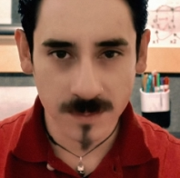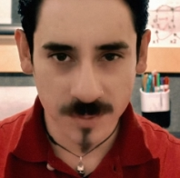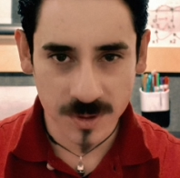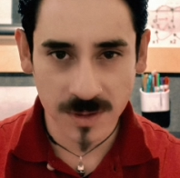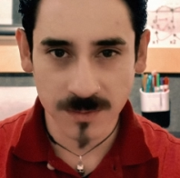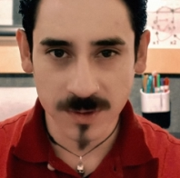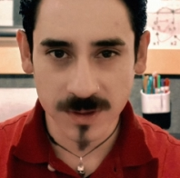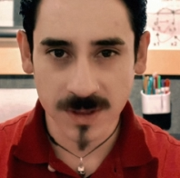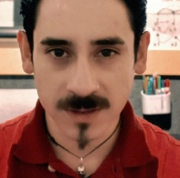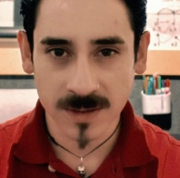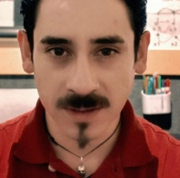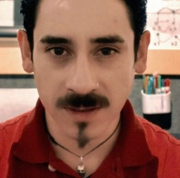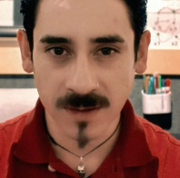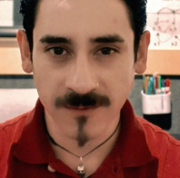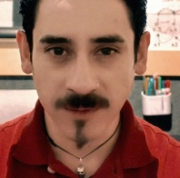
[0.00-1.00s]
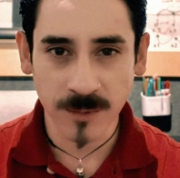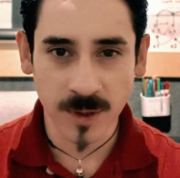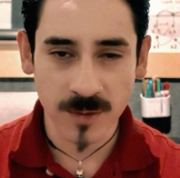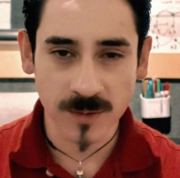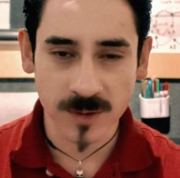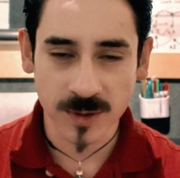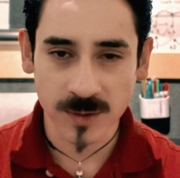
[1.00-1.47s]
sheet music that from
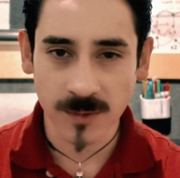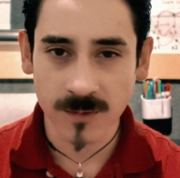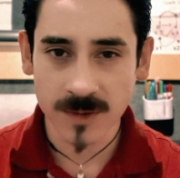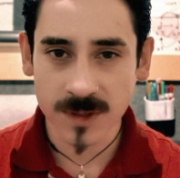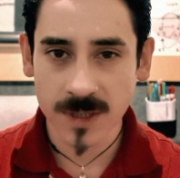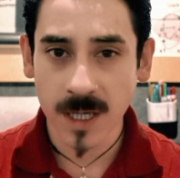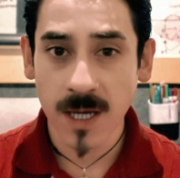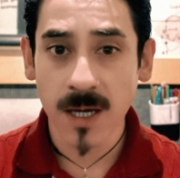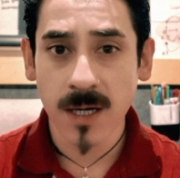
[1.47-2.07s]
another source.